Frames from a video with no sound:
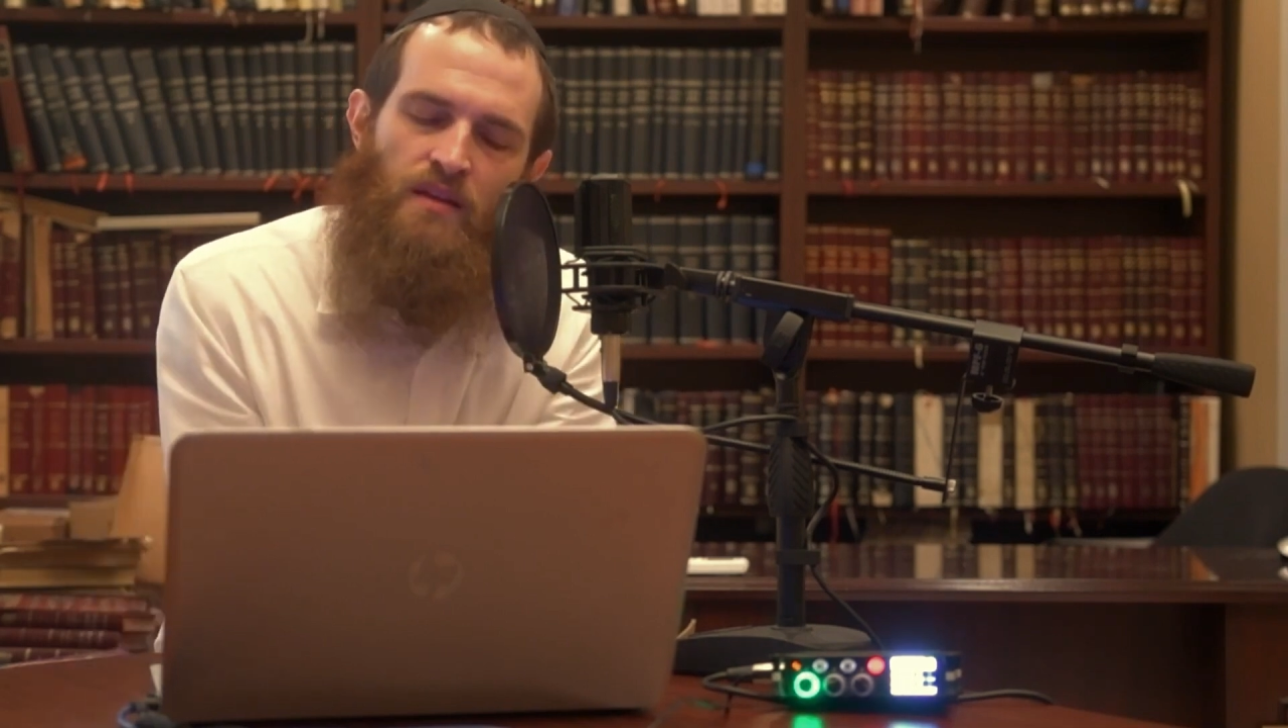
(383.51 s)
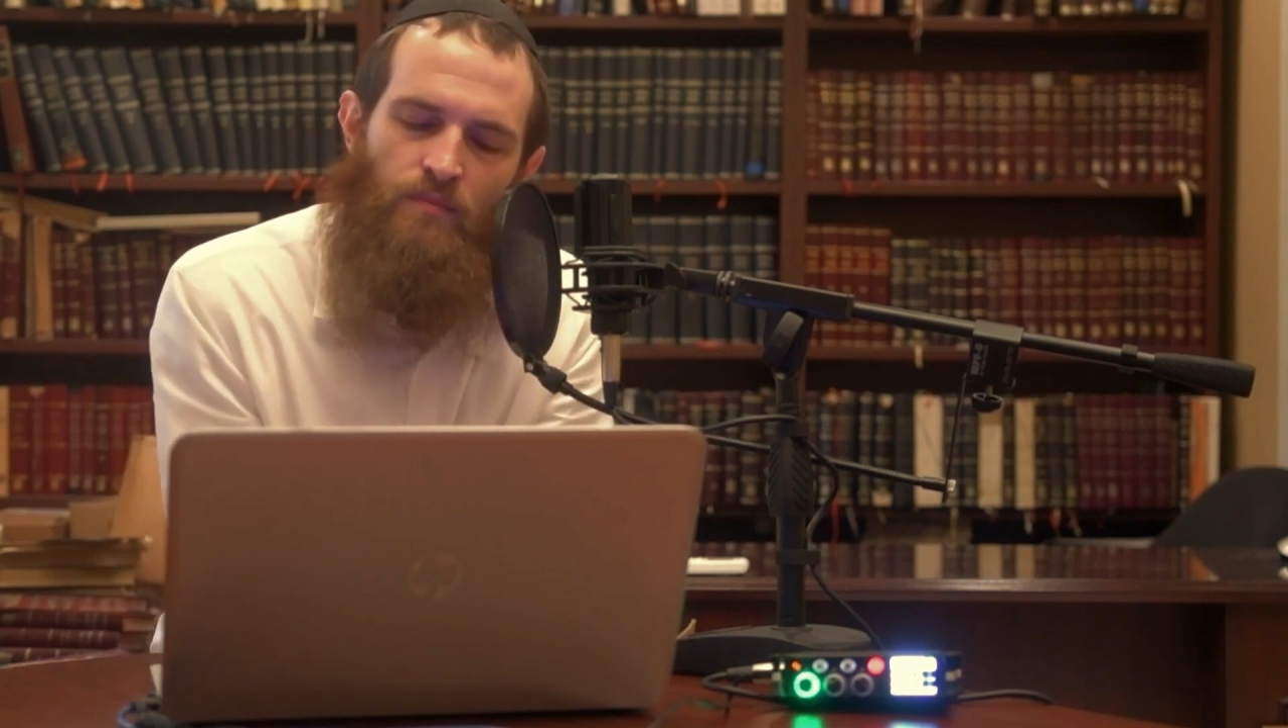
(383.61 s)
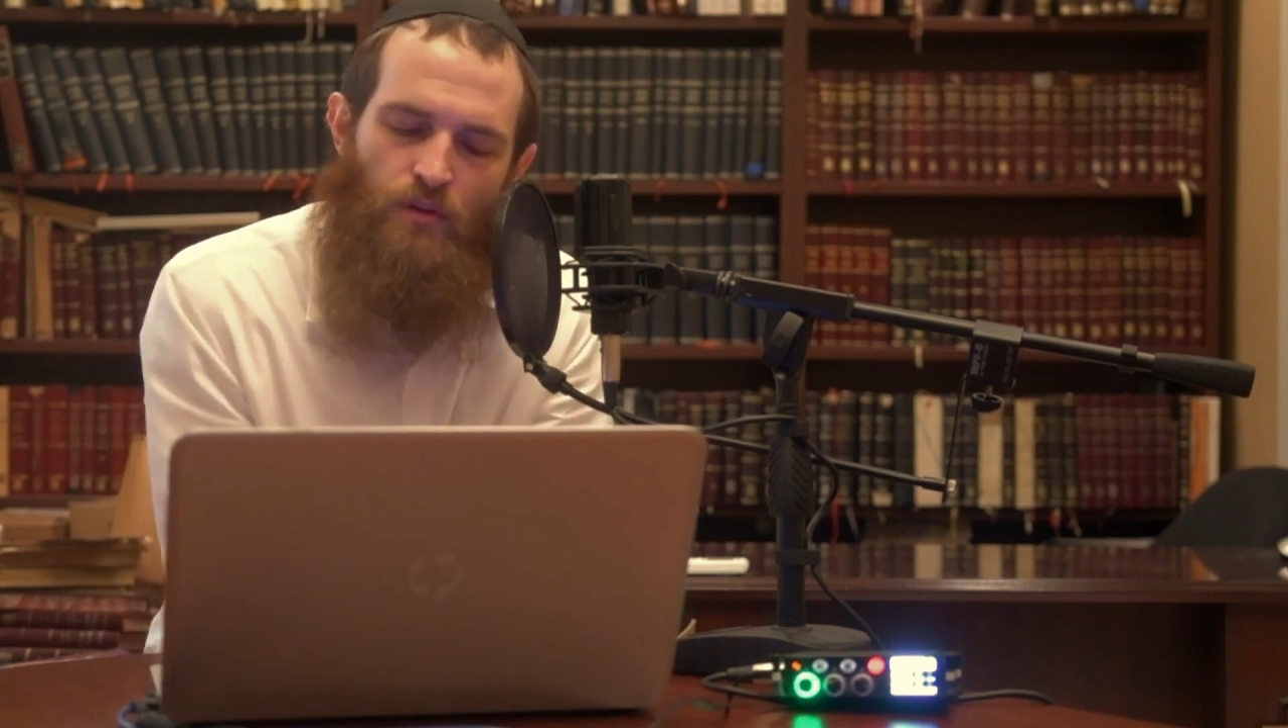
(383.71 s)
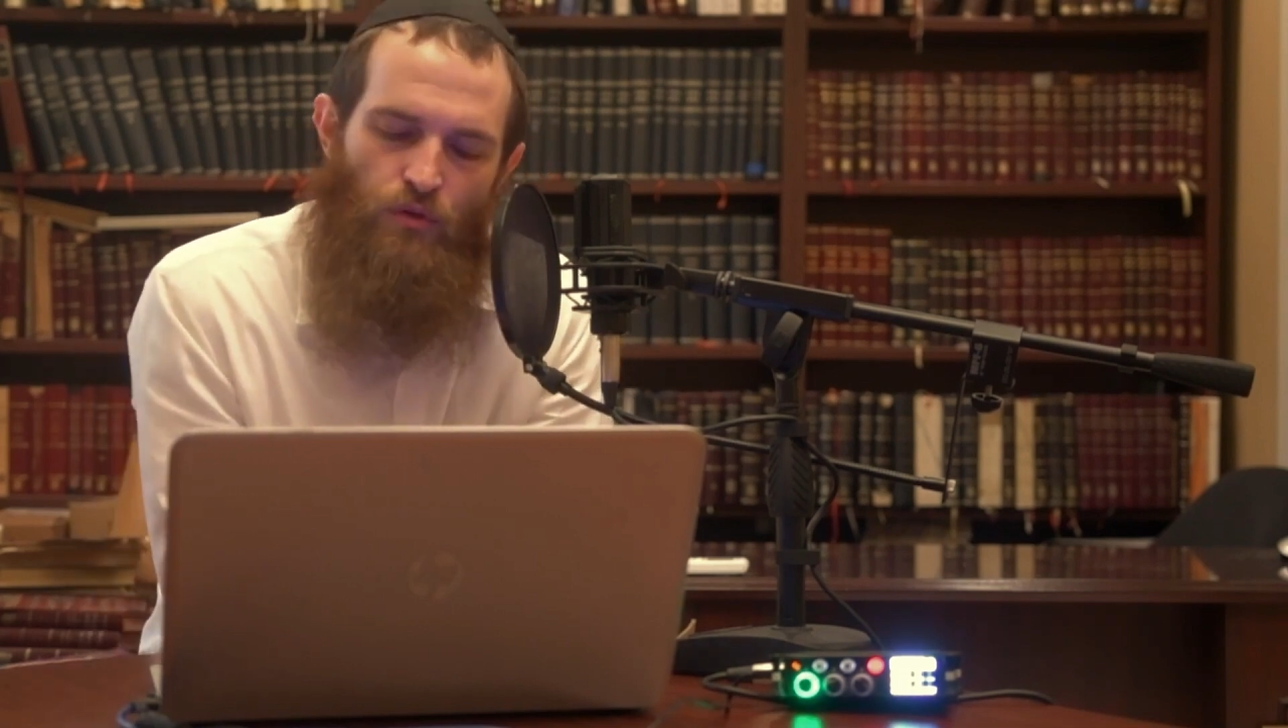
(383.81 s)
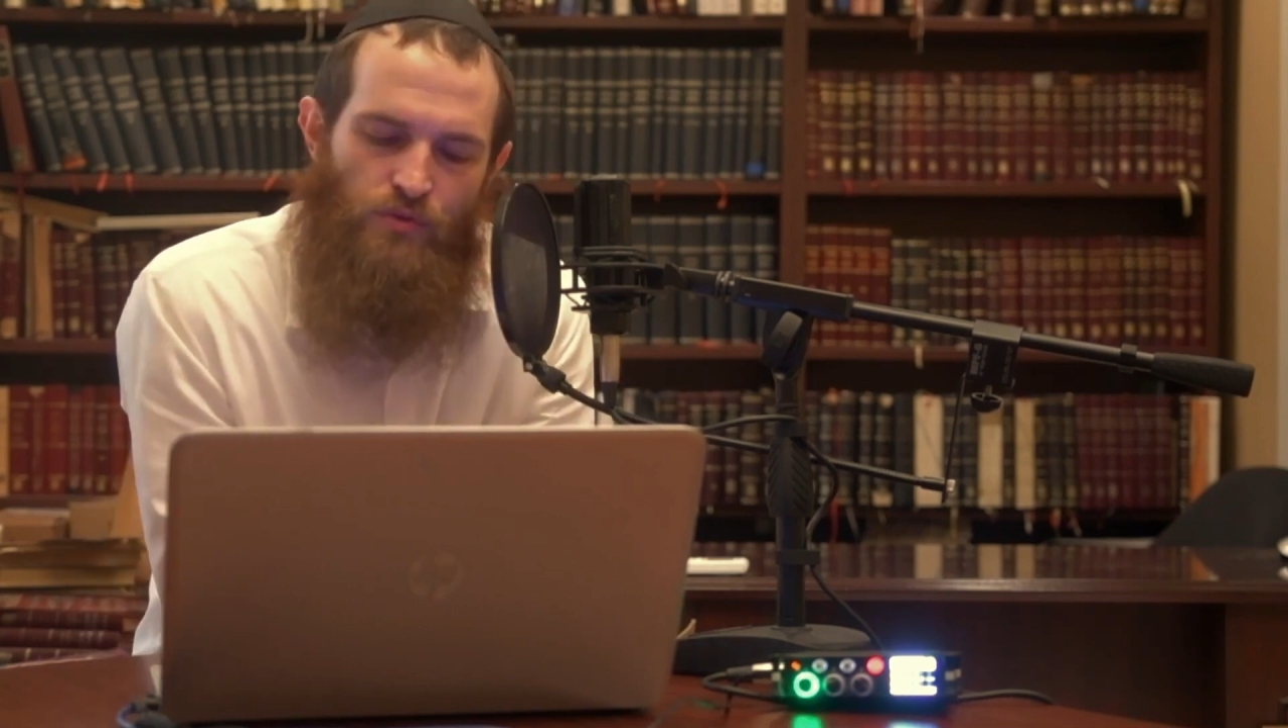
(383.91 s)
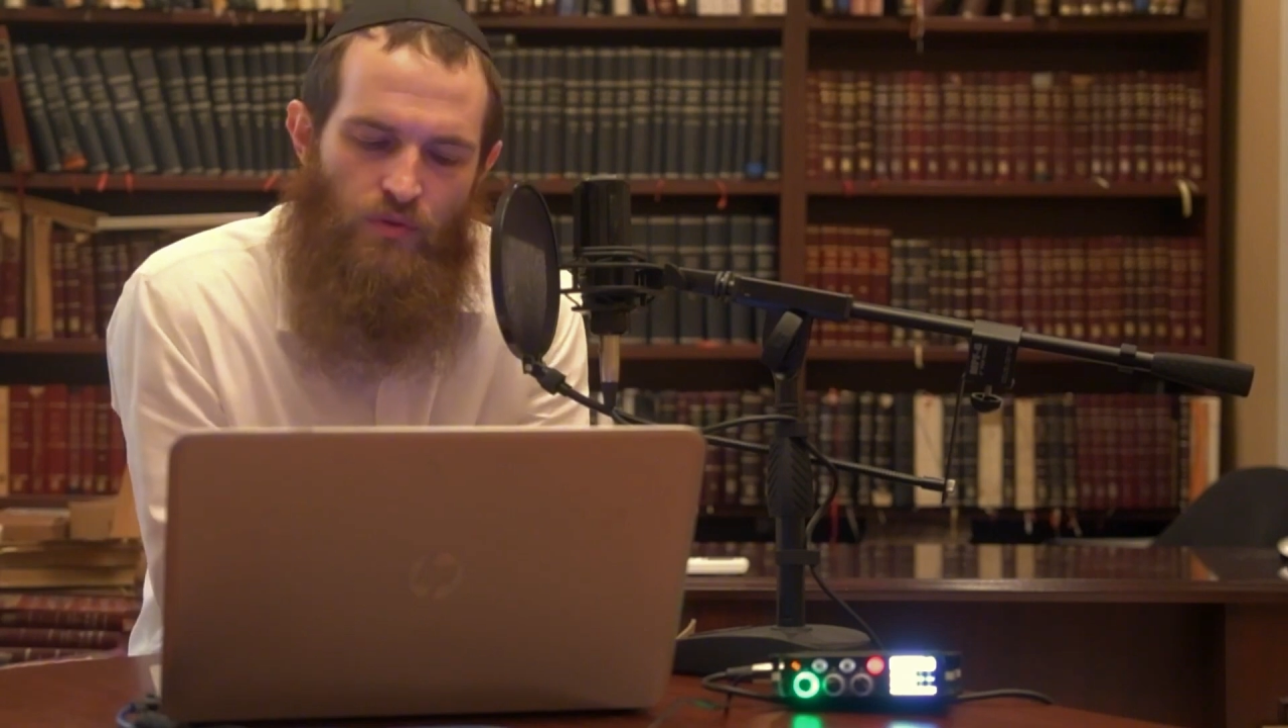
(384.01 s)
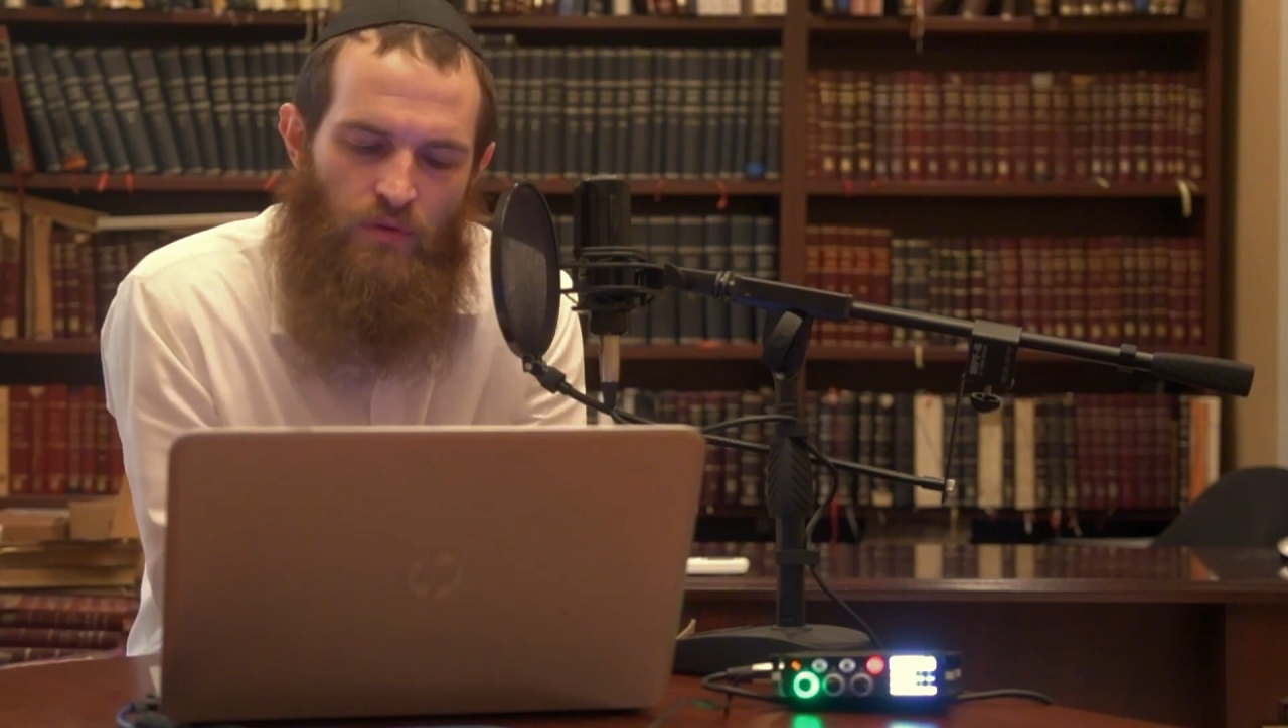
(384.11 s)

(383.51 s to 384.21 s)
them closer